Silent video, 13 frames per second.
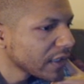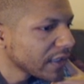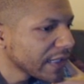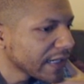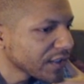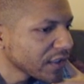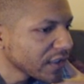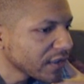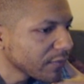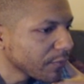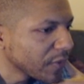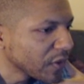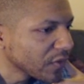Actually
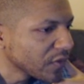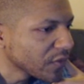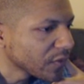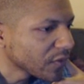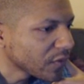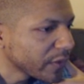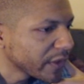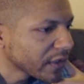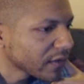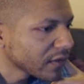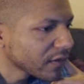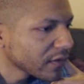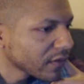builds real quick.
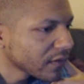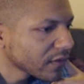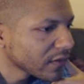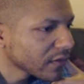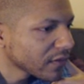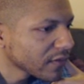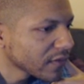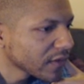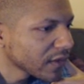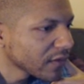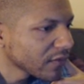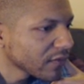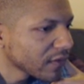
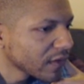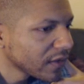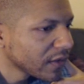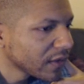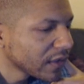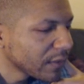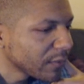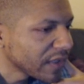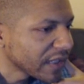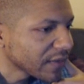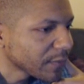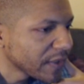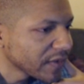So, I mean
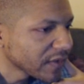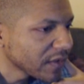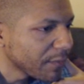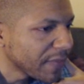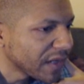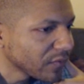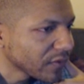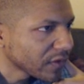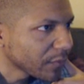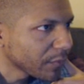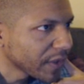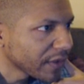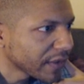that's basically a mountain
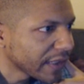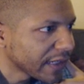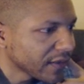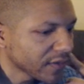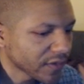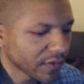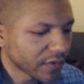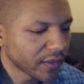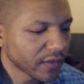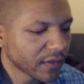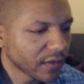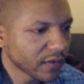compared to Alice already.